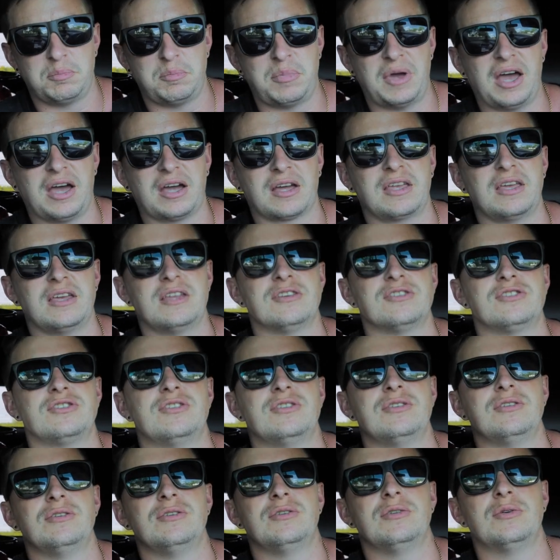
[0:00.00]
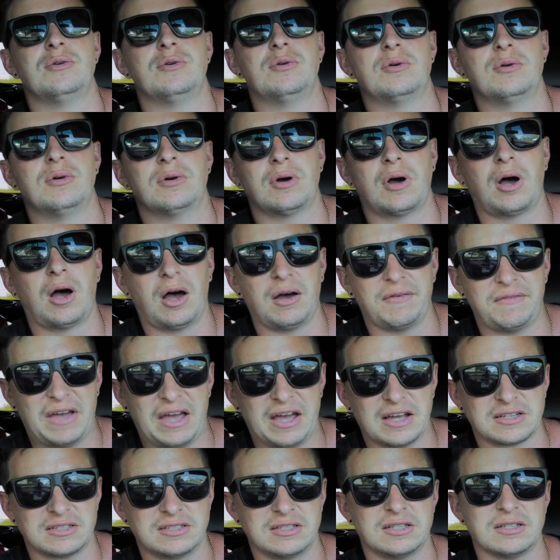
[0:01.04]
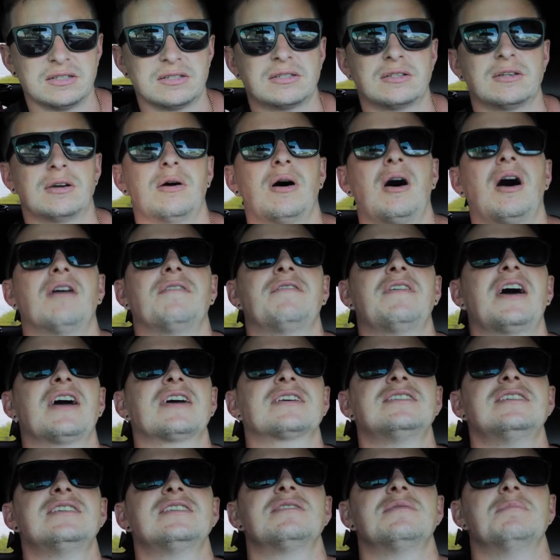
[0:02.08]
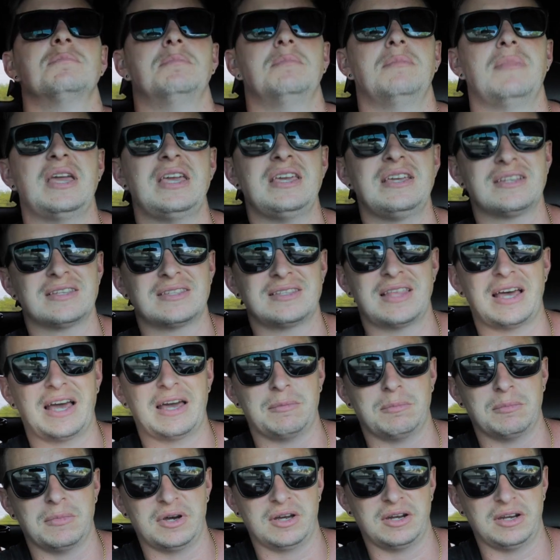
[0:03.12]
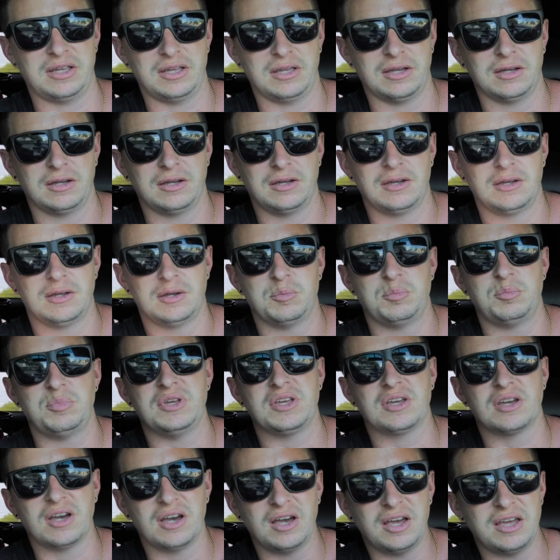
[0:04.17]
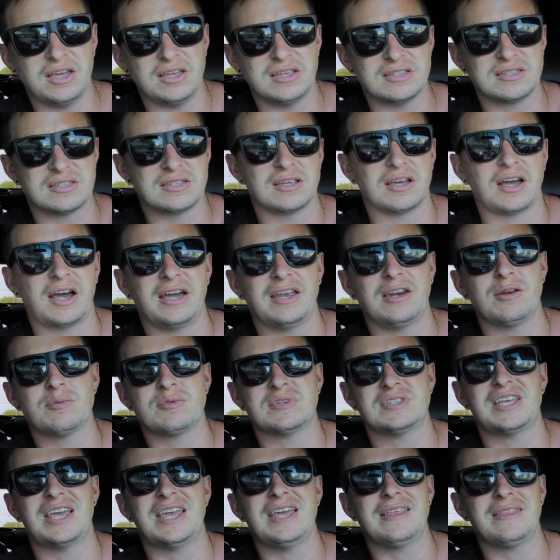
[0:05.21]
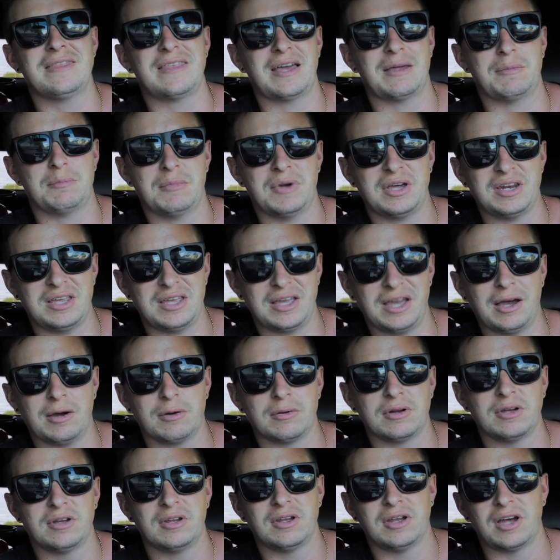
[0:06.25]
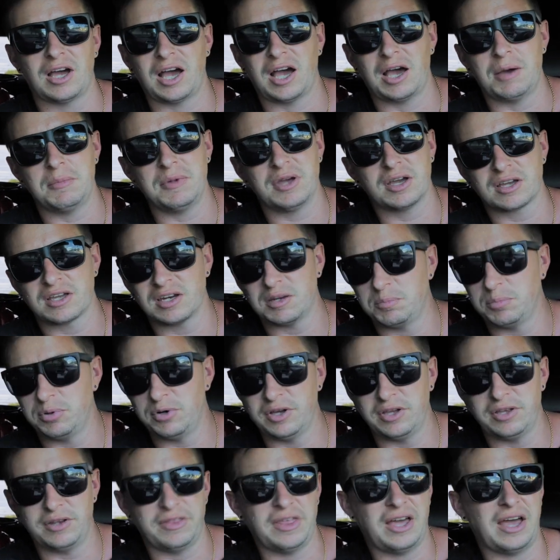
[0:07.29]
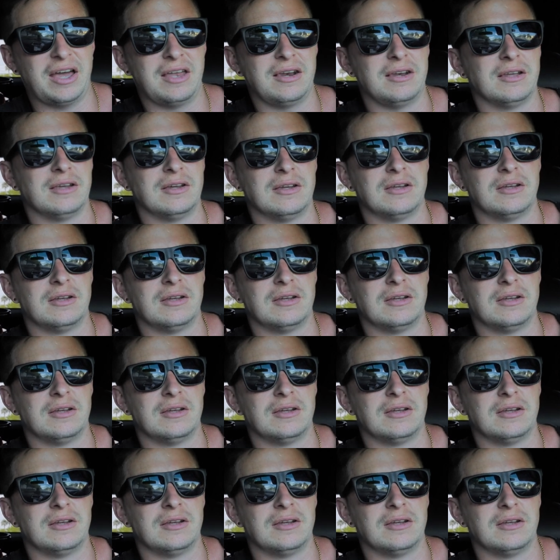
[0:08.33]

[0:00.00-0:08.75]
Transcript: back into off-axis. So off-axis makes that money because I don't take that money out. I'm not gonna put that